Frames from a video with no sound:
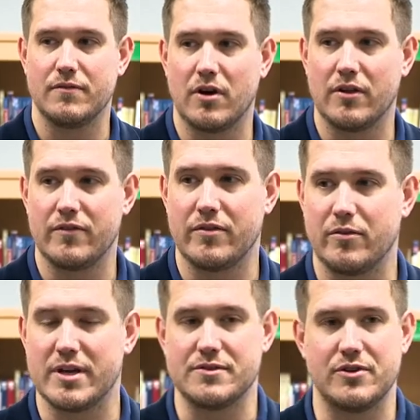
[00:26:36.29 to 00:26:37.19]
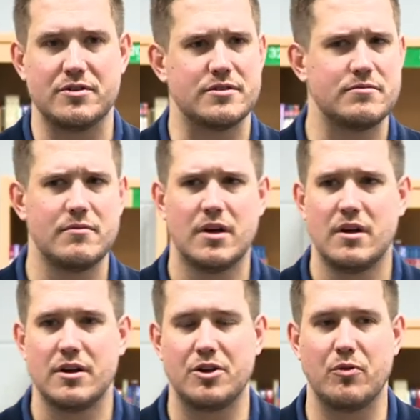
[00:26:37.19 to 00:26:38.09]
for all of the rest of you. Just
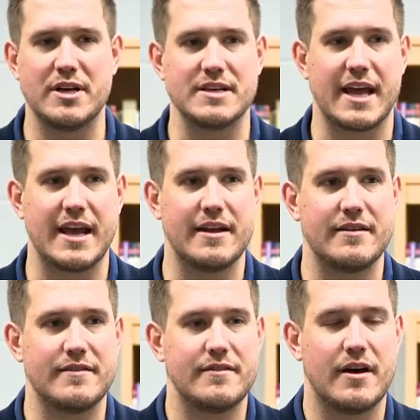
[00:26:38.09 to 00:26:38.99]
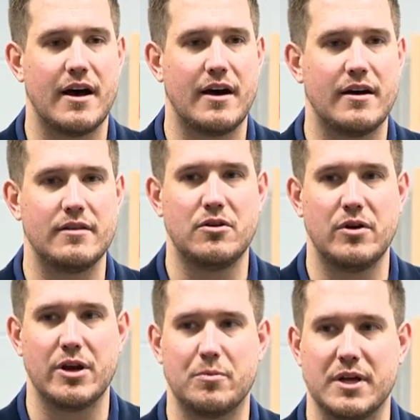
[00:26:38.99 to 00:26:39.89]
you raise a hand. Uh, who
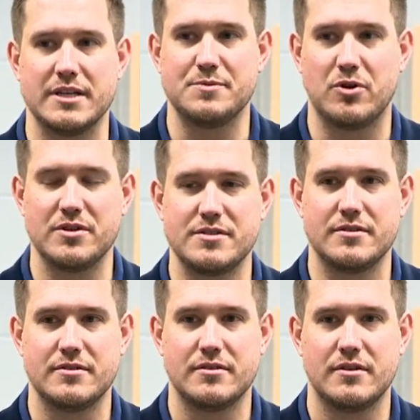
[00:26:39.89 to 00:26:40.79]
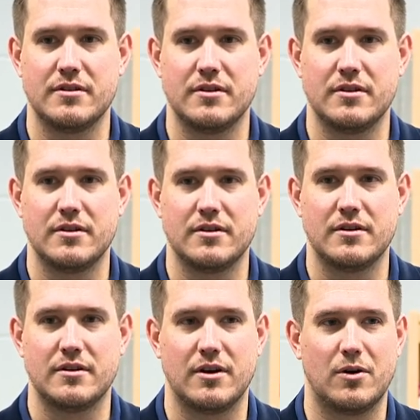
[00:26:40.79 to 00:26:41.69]
here plays sports?
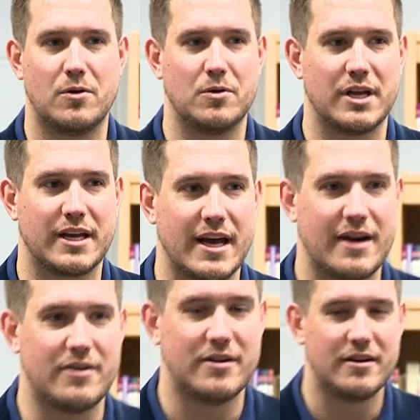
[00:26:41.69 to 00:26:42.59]
Holy cow!